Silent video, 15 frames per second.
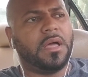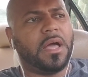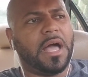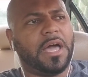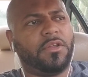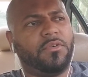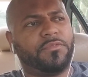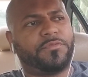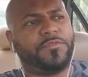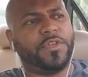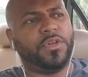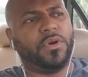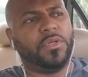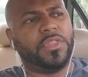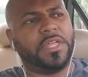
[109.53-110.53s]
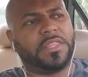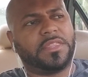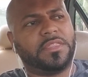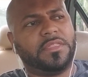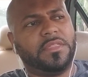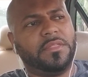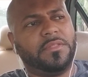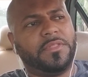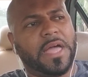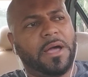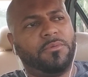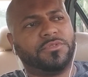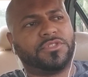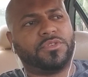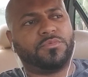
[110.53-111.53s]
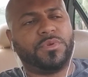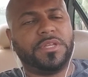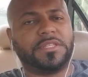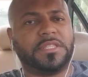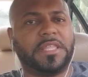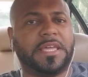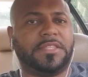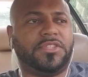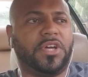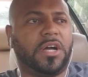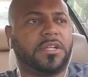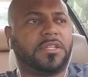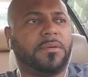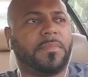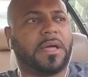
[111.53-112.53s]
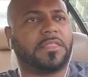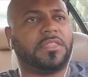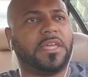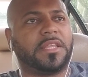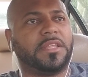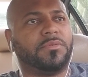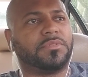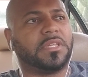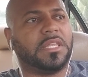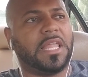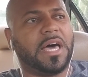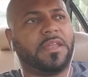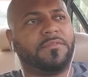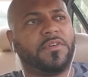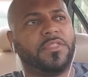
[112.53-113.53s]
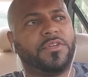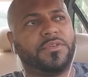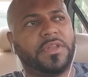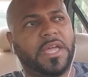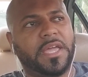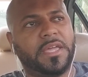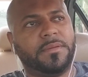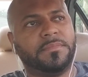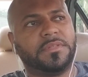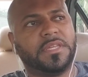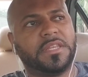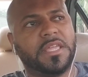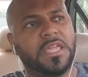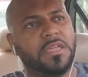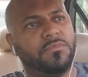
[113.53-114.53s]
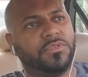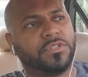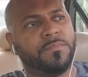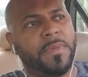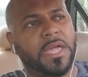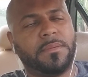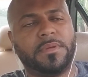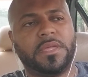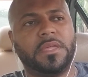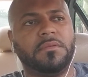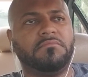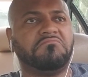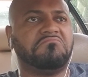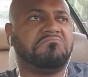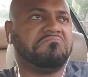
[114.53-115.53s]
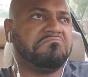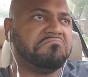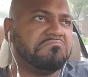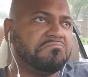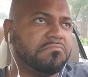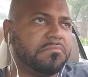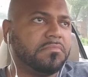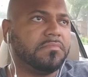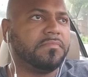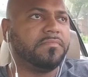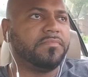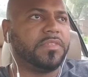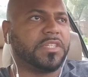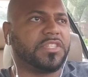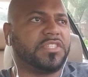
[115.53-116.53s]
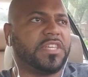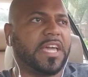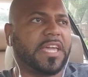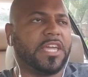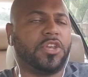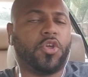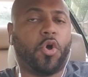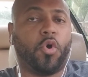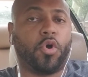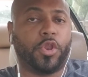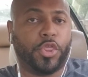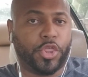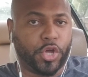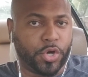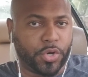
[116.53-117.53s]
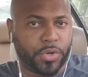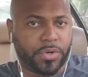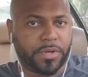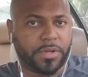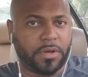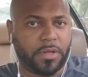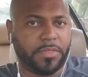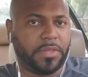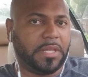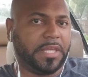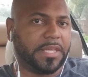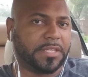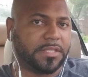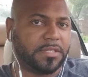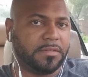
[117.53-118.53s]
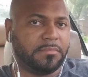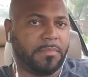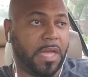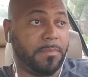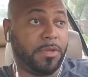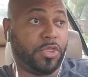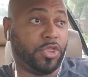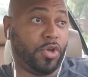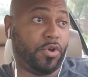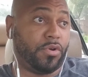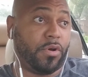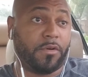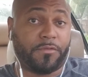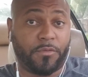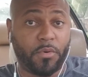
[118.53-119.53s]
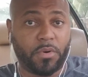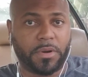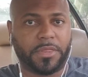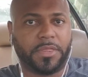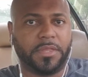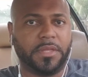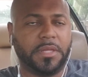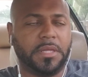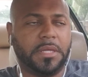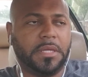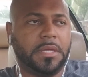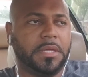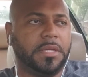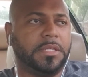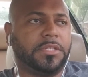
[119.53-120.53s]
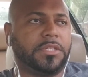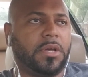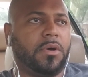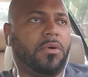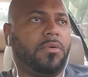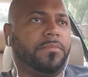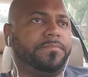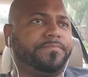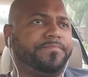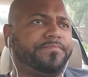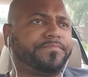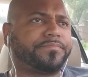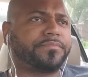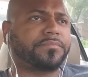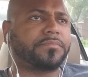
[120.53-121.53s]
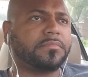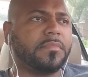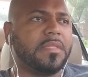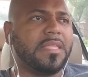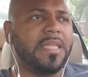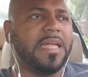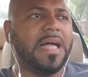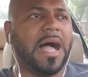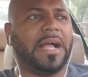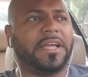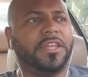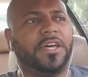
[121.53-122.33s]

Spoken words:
I don't feel that that was the reason they ducked him. I think it was a lot of other names, and he was maybe the second or third on the list, maybe third or fourth. So I can